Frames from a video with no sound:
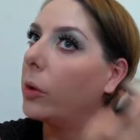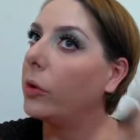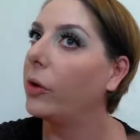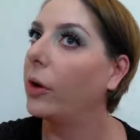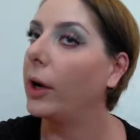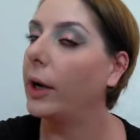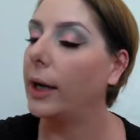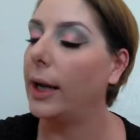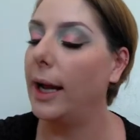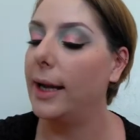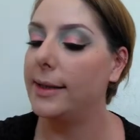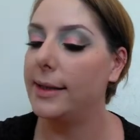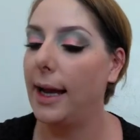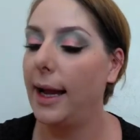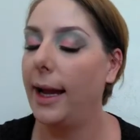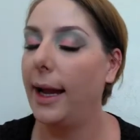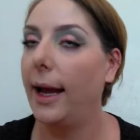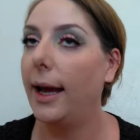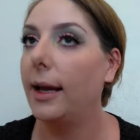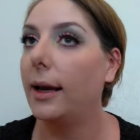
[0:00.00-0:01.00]
Sorry guys,
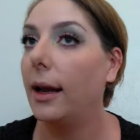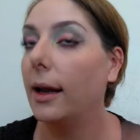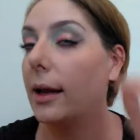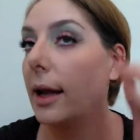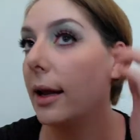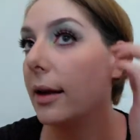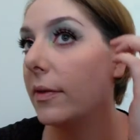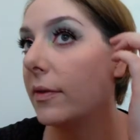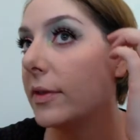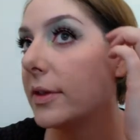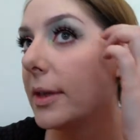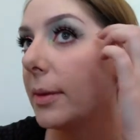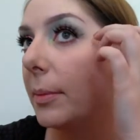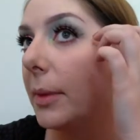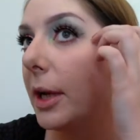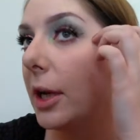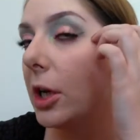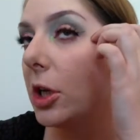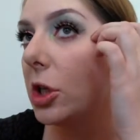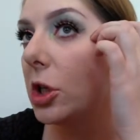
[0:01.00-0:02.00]
I had kind of
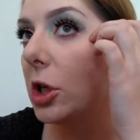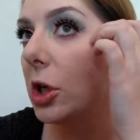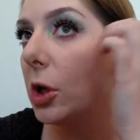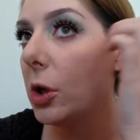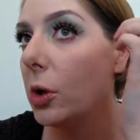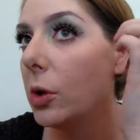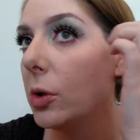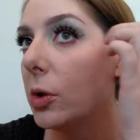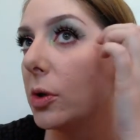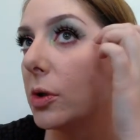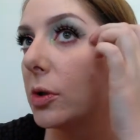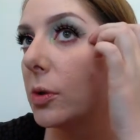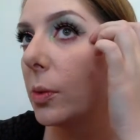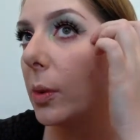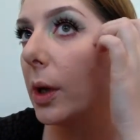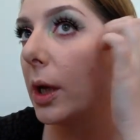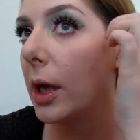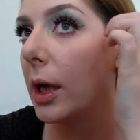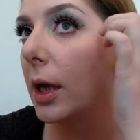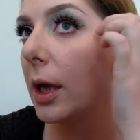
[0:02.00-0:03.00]
some issues
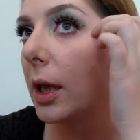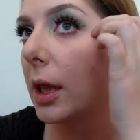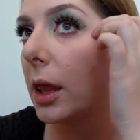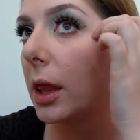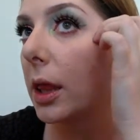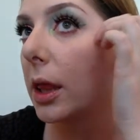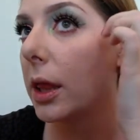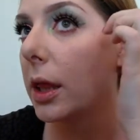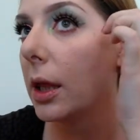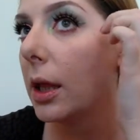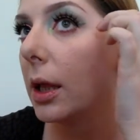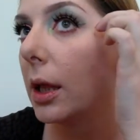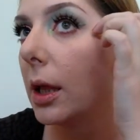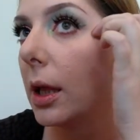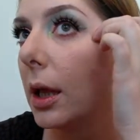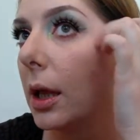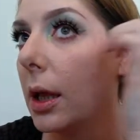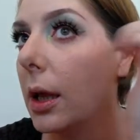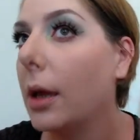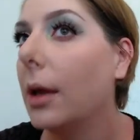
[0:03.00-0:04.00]
with
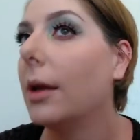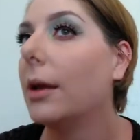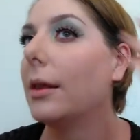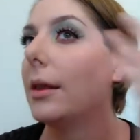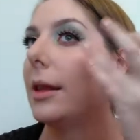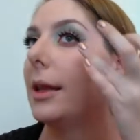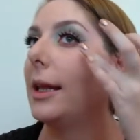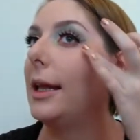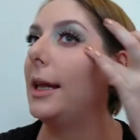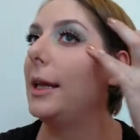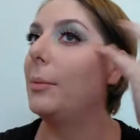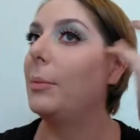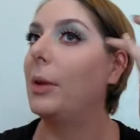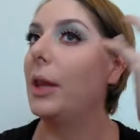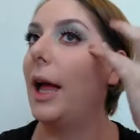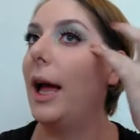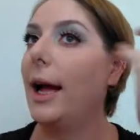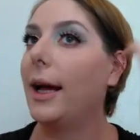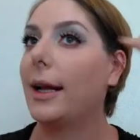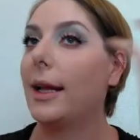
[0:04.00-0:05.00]
the
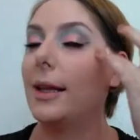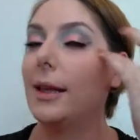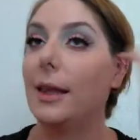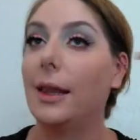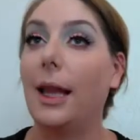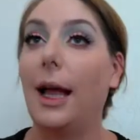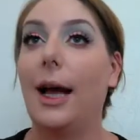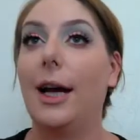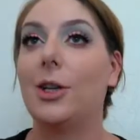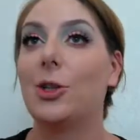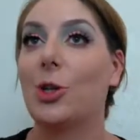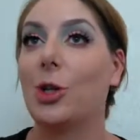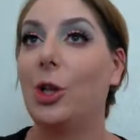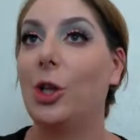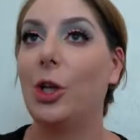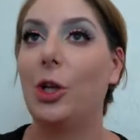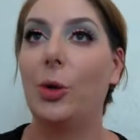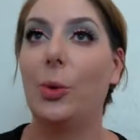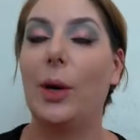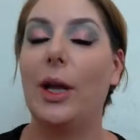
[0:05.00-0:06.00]
black lash
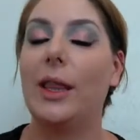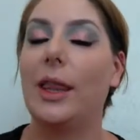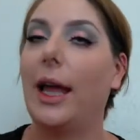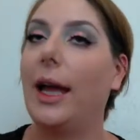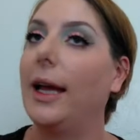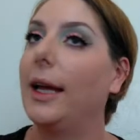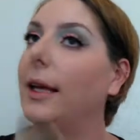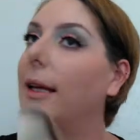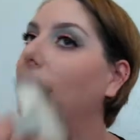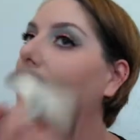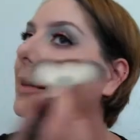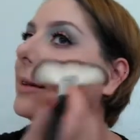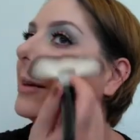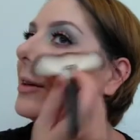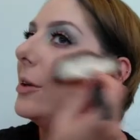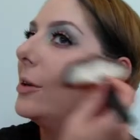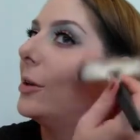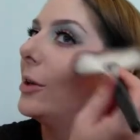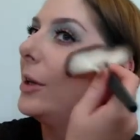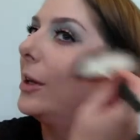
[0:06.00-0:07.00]
glue. It like
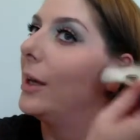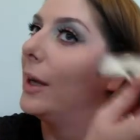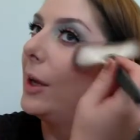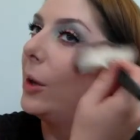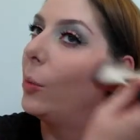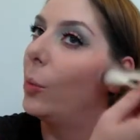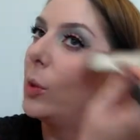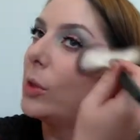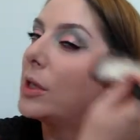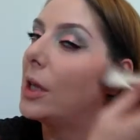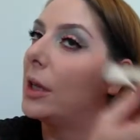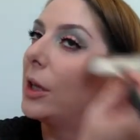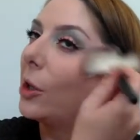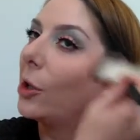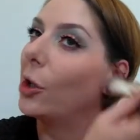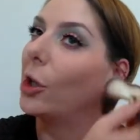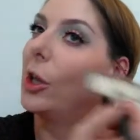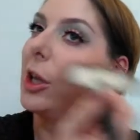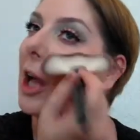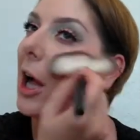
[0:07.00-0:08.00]
was a
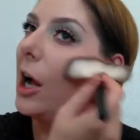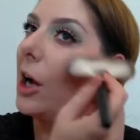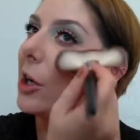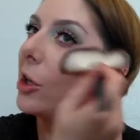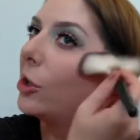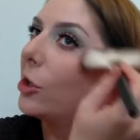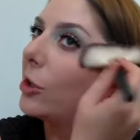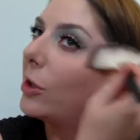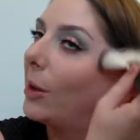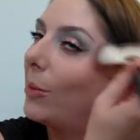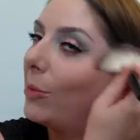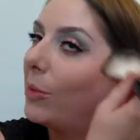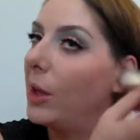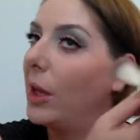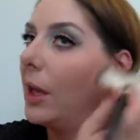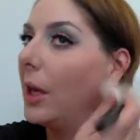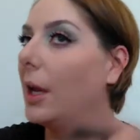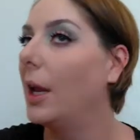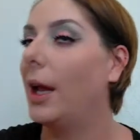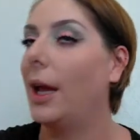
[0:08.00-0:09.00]
little clogged or
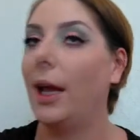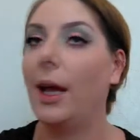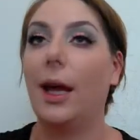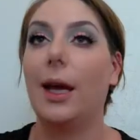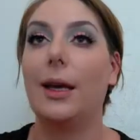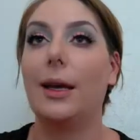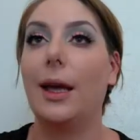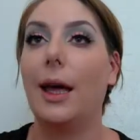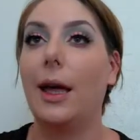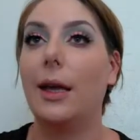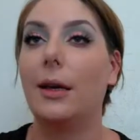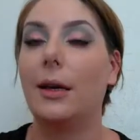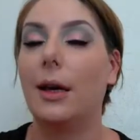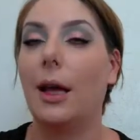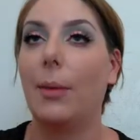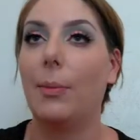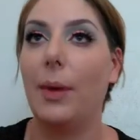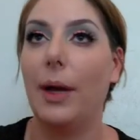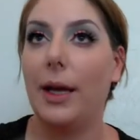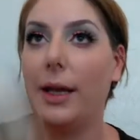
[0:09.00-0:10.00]
something, and it ended
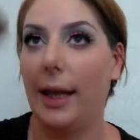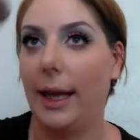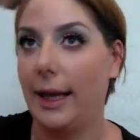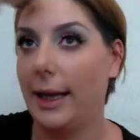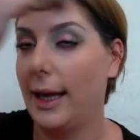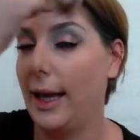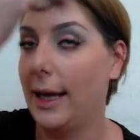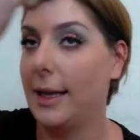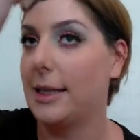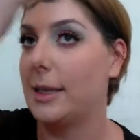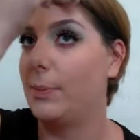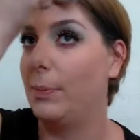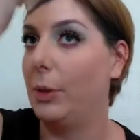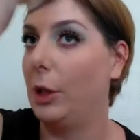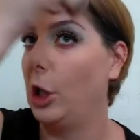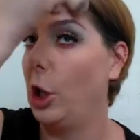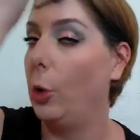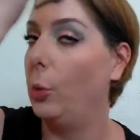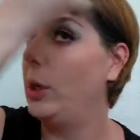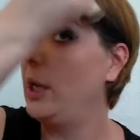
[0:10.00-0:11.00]
up like
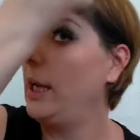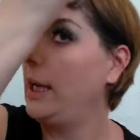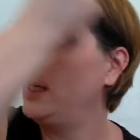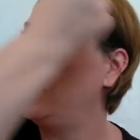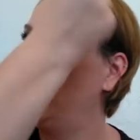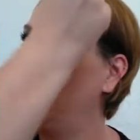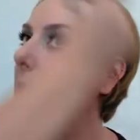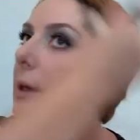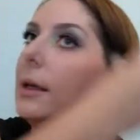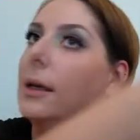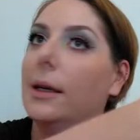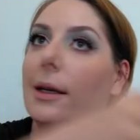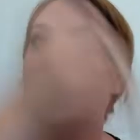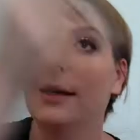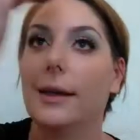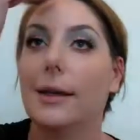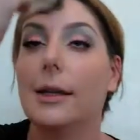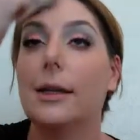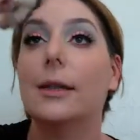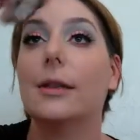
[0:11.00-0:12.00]
exploding.
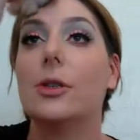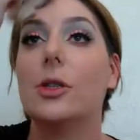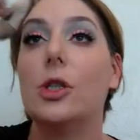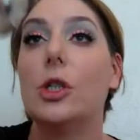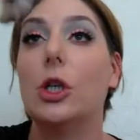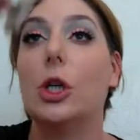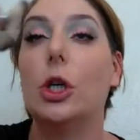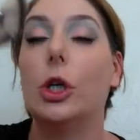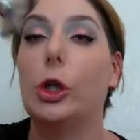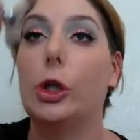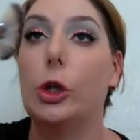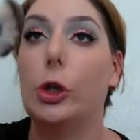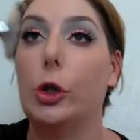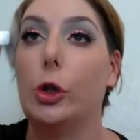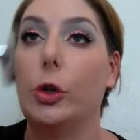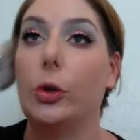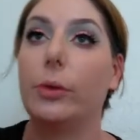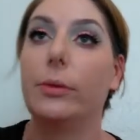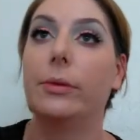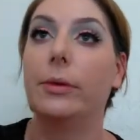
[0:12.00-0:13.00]

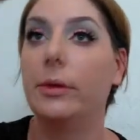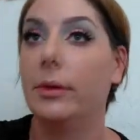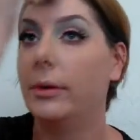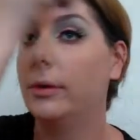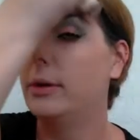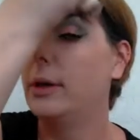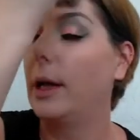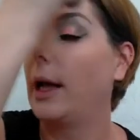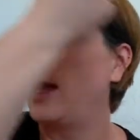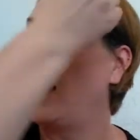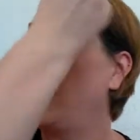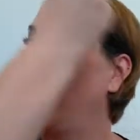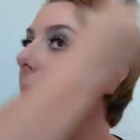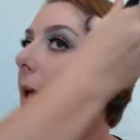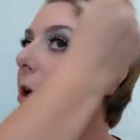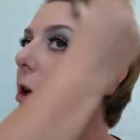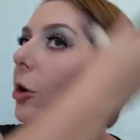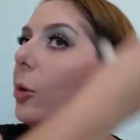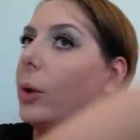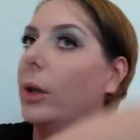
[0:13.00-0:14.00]
So I
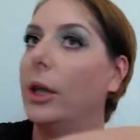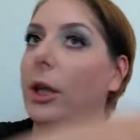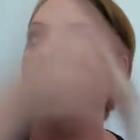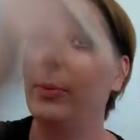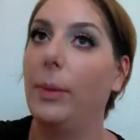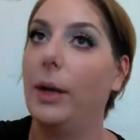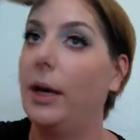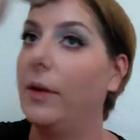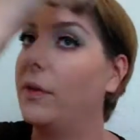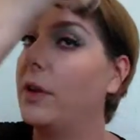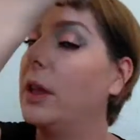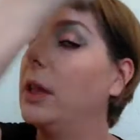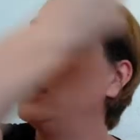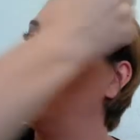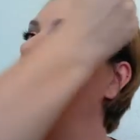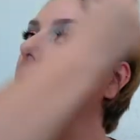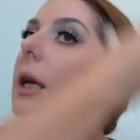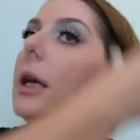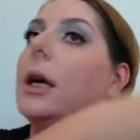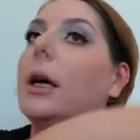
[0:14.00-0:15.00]
had to do a little bit of
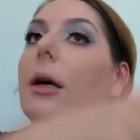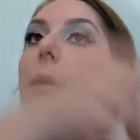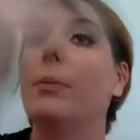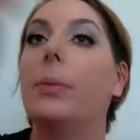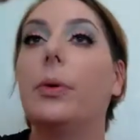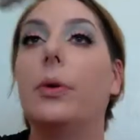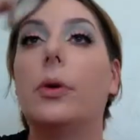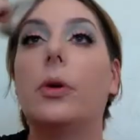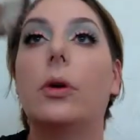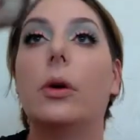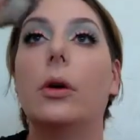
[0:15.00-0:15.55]
cleanup.